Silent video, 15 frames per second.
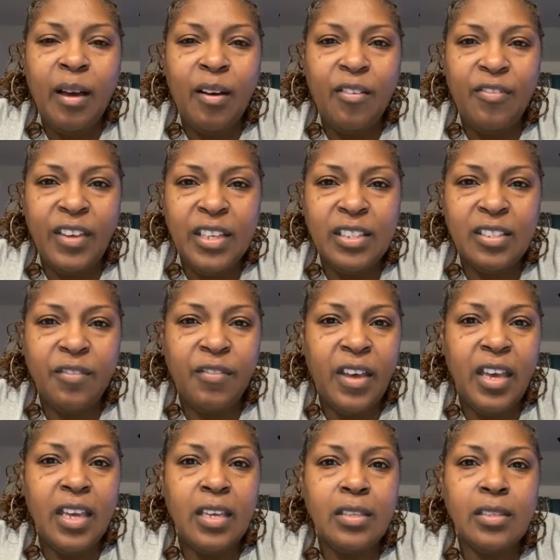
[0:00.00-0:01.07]

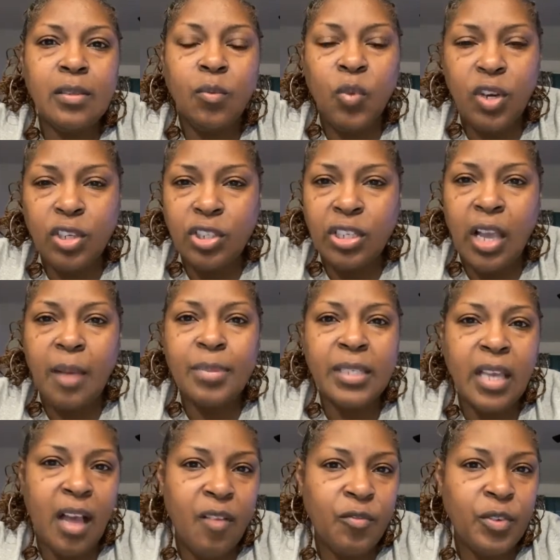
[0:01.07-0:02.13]
face-to-face workshops,
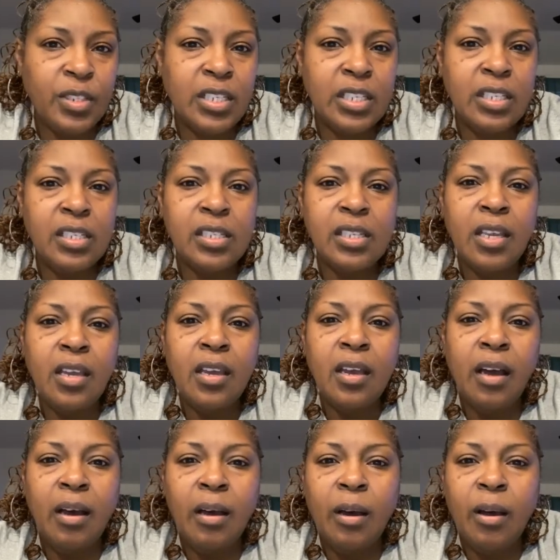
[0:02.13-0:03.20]
conferences,
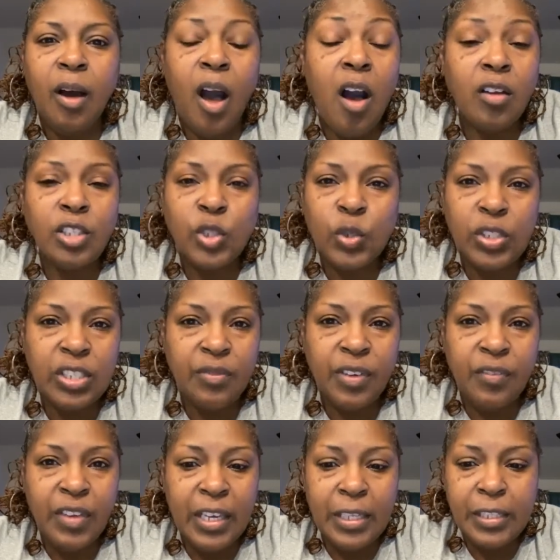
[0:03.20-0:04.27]
all sorts of
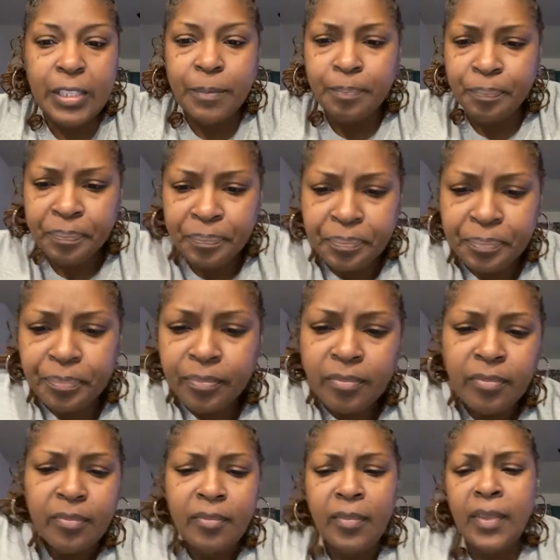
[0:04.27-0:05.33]
events.
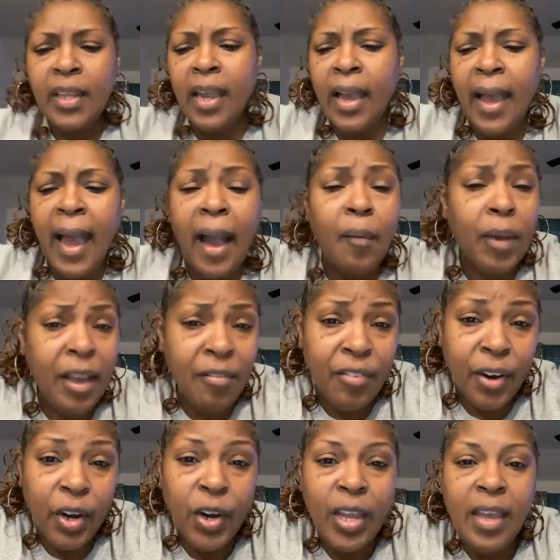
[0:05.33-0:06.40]

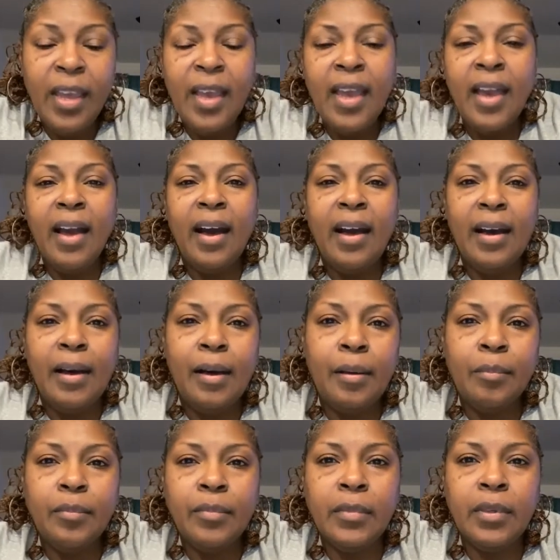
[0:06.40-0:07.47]
However,
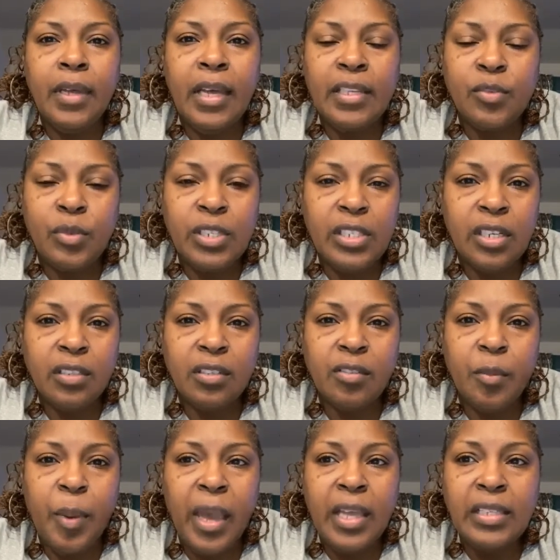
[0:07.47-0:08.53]
as a result of the
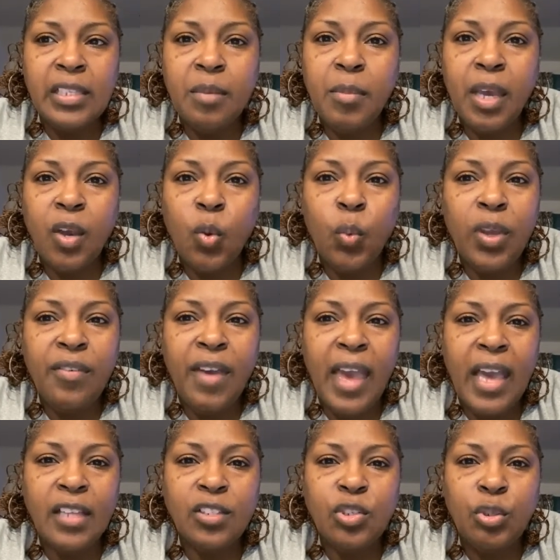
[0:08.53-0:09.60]
pandemic, we've
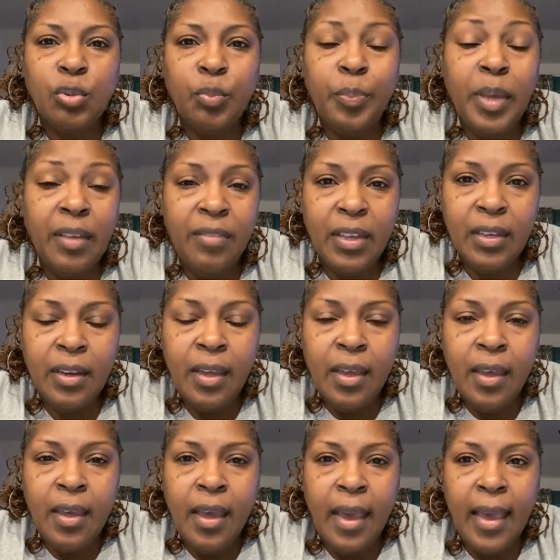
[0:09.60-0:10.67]
had to pivot
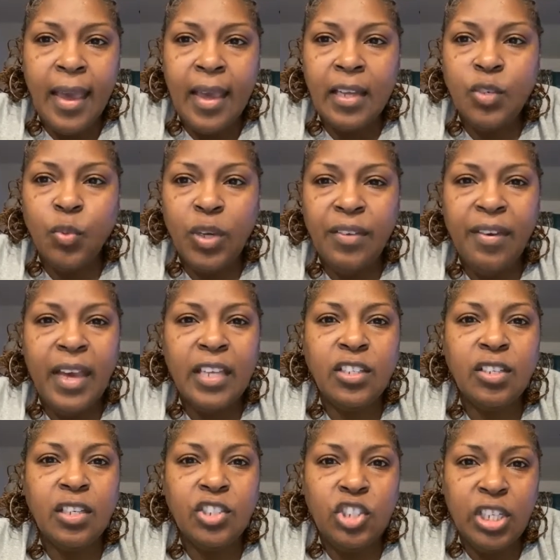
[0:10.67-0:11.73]
and we've had
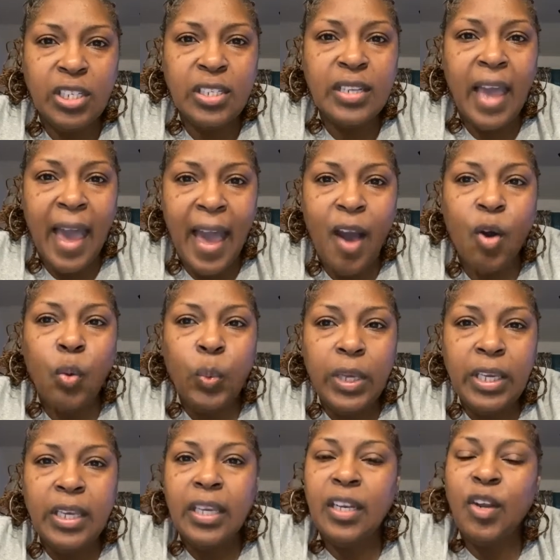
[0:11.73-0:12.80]
to adjust how we
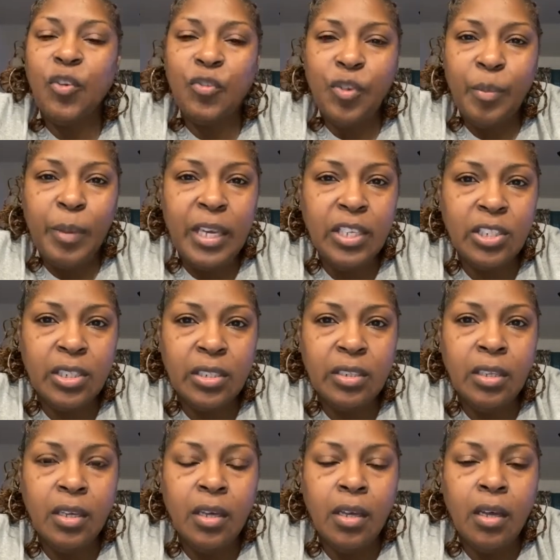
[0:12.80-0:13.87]
get information
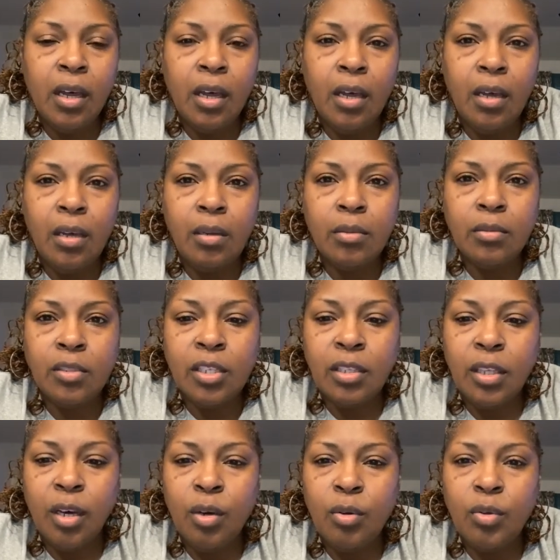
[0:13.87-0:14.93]
to
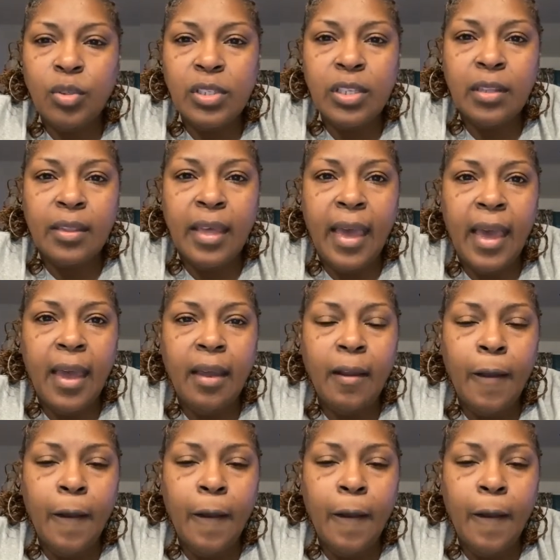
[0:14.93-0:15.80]
those that